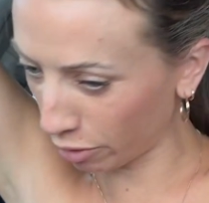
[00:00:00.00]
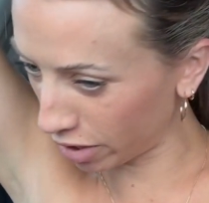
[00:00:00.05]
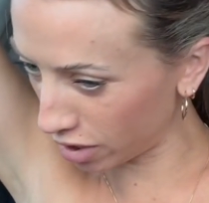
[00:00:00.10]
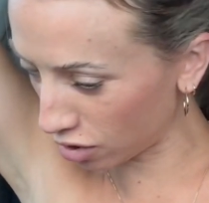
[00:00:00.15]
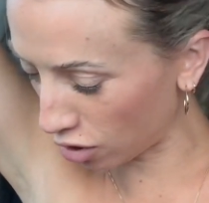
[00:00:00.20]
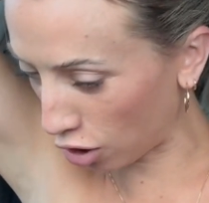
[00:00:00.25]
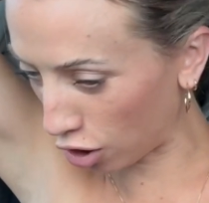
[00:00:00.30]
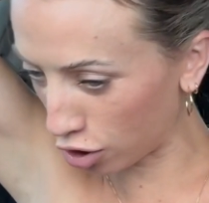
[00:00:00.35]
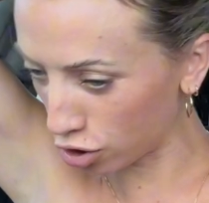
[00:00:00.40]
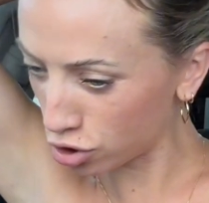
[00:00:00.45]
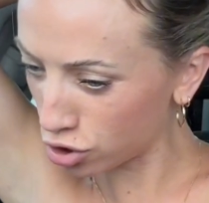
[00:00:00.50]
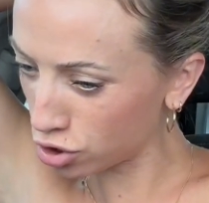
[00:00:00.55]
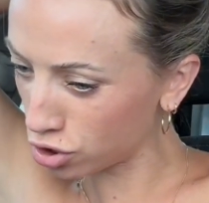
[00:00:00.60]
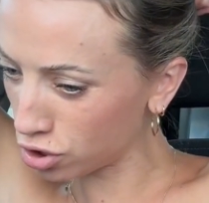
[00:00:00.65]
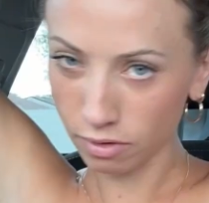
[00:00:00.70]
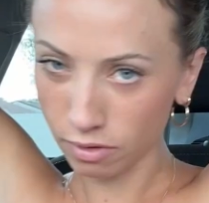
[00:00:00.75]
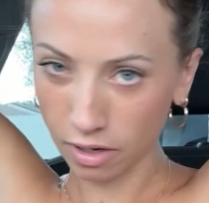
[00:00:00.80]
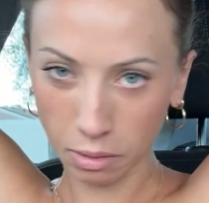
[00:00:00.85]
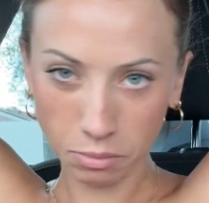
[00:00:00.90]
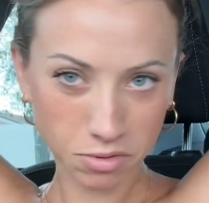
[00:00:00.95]
art.
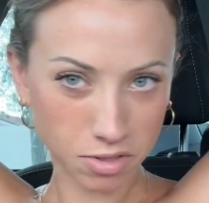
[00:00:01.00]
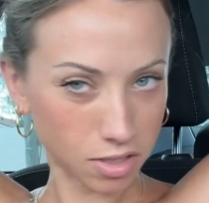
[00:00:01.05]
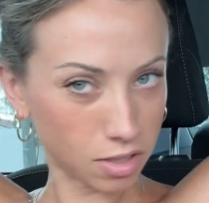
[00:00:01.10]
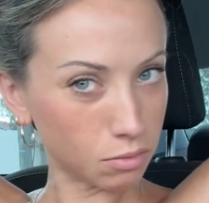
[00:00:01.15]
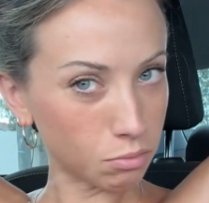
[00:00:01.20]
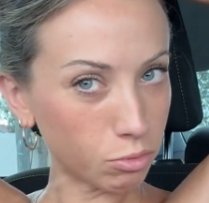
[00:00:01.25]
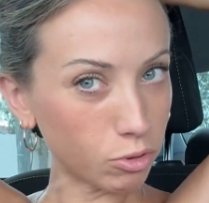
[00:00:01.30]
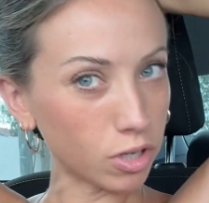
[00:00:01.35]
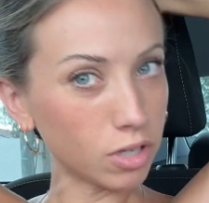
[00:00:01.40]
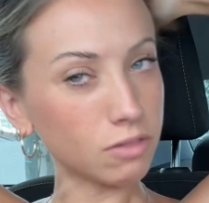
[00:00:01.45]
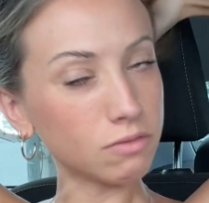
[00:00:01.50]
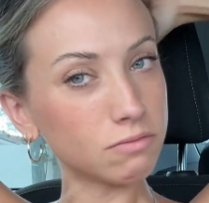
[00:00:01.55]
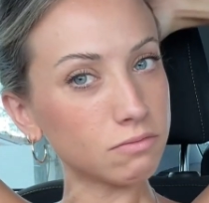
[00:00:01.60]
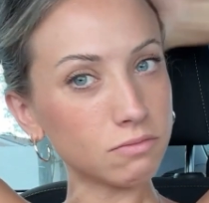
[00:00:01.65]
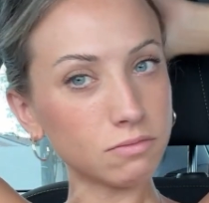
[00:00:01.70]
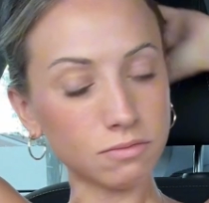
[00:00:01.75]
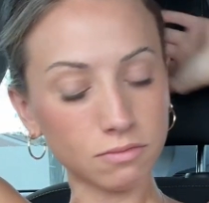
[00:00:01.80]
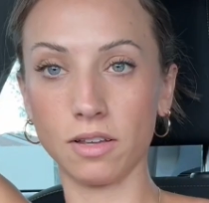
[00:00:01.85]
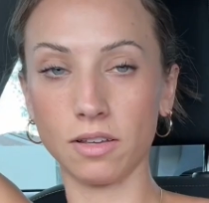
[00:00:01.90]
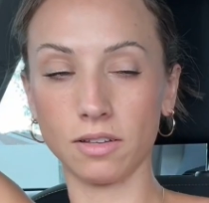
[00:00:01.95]
Framed needlepoint?
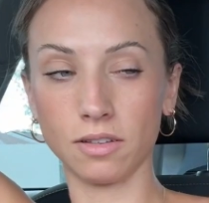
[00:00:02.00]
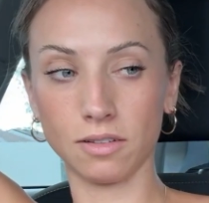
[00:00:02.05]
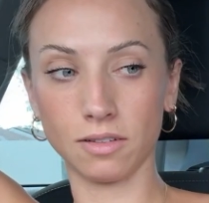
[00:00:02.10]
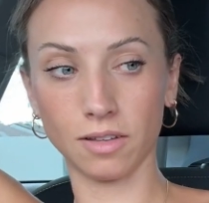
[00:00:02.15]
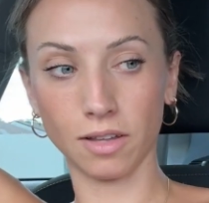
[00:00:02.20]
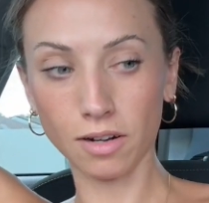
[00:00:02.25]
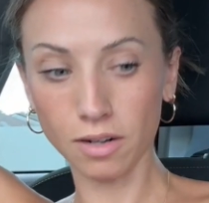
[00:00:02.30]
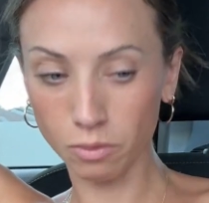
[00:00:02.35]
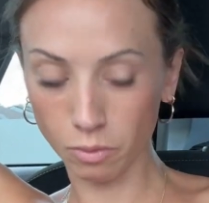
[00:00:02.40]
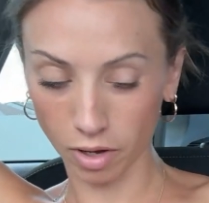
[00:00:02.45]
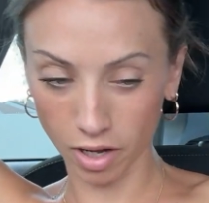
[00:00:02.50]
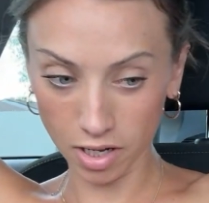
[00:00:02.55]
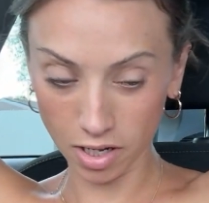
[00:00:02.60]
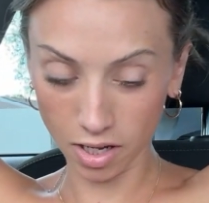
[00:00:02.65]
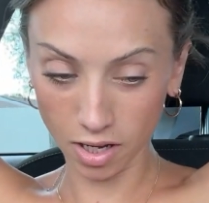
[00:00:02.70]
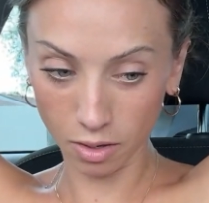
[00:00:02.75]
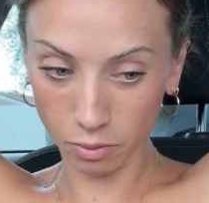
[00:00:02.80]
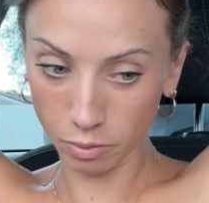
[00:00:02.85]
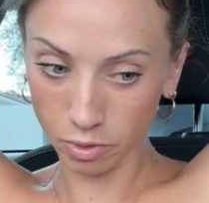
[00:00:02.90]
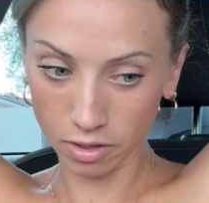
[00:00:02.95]
I don't know why I
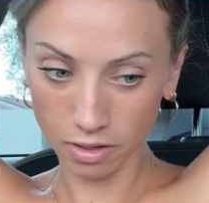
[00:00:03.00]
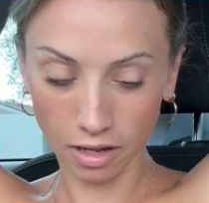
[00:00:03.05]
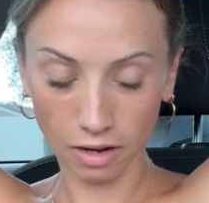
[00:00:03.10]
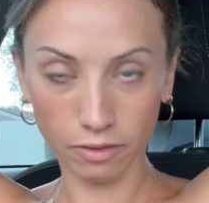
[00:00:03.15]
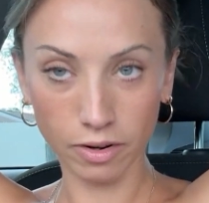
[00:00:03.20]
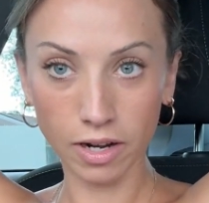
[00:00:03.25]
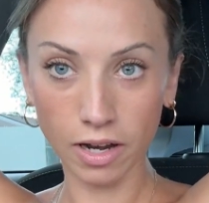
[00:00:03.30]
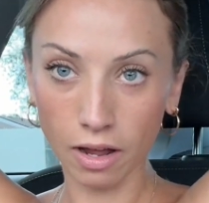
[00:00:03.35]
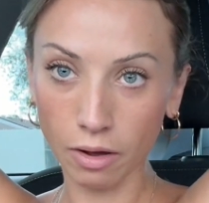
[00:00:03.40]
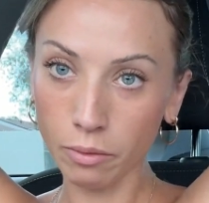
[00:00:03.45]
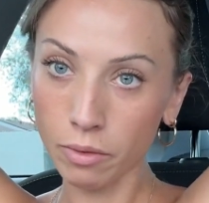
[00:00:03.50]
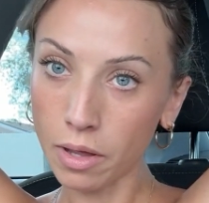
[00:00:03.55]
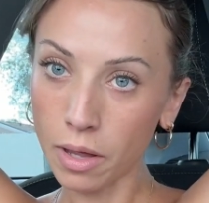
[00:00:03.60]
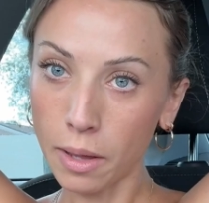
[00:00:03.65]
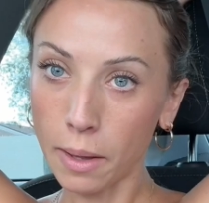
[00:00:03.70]
can't word that right now.